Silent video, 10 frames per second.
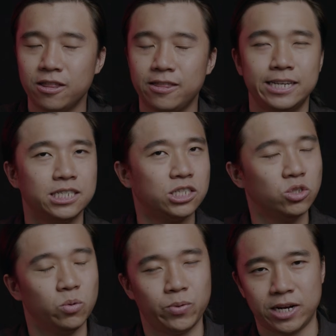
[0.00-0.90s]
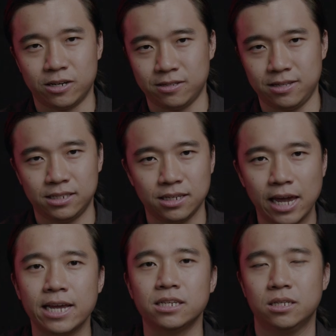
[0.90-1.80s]
this is no-brainer. This
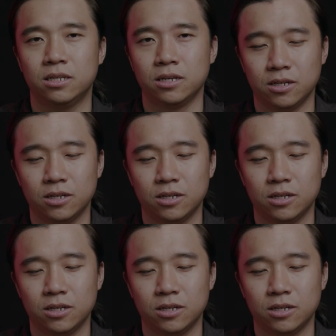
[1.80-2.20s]
is the